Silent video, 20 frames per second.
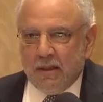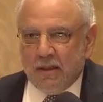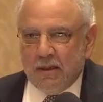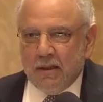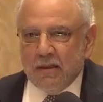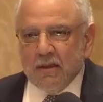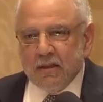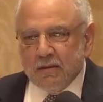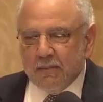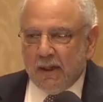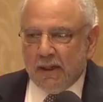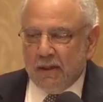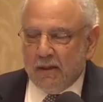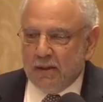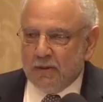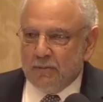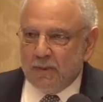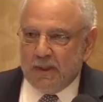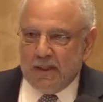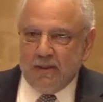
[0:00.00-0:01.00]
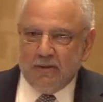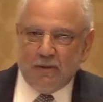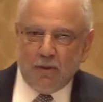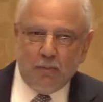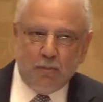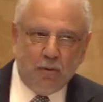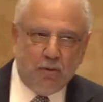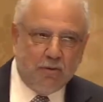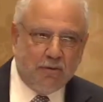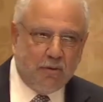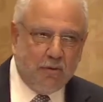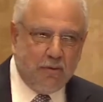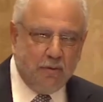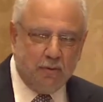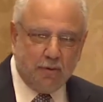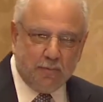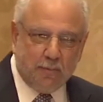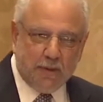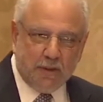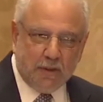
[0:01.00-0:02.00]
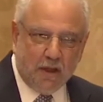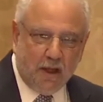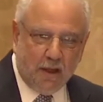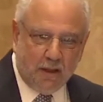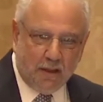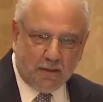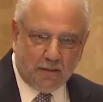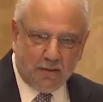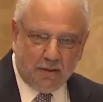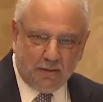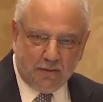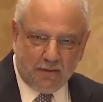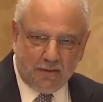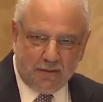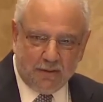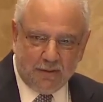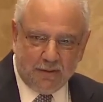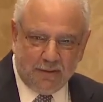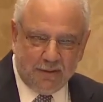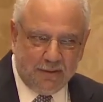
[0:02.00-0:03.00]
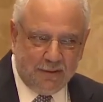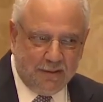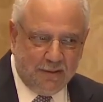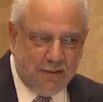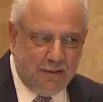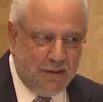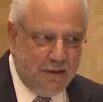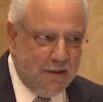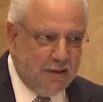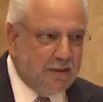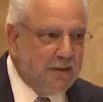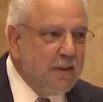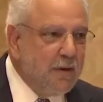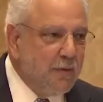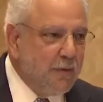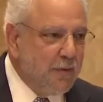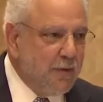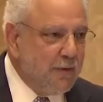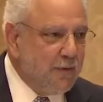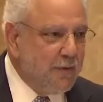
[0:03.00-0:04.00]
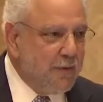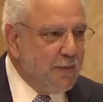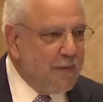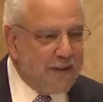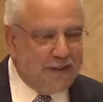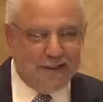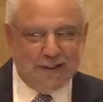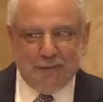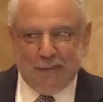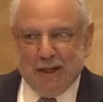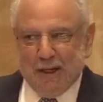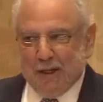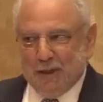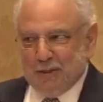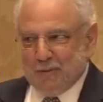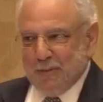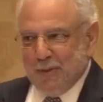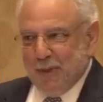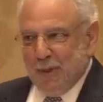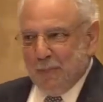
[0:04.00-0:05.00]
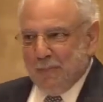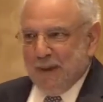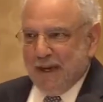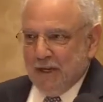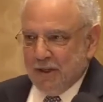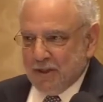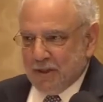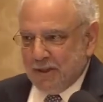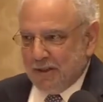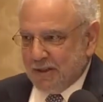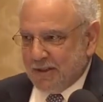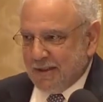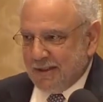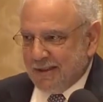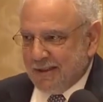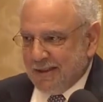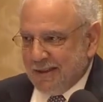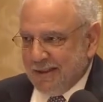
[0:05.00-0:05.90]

This is my husband, he's the person who's been diagnosed, is different from this is my husband, the patient.